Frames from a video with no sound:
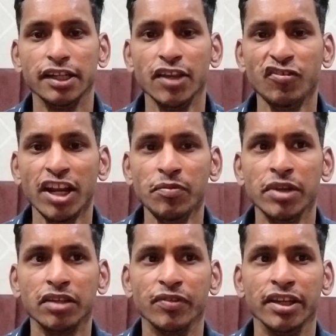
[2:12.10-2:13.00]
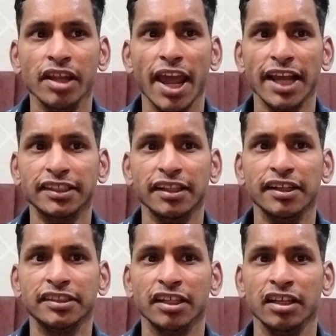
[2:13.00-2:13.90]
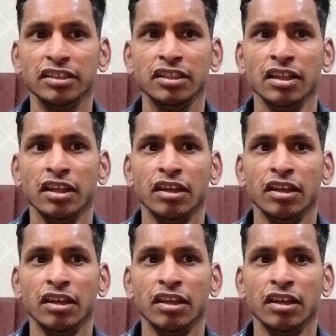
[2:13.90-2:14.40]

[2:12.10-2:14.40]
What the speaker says: difference between action research